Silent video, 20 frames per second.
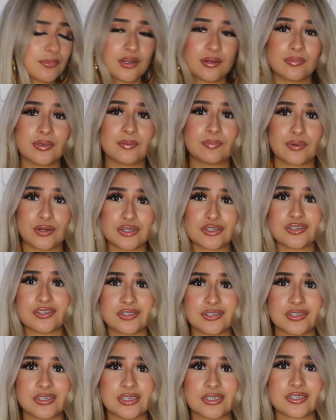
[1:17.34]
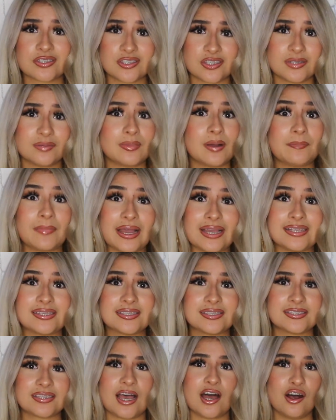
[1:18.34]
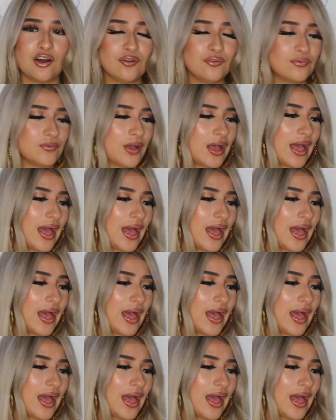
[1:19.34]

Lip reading: gonna be purchasing some myself.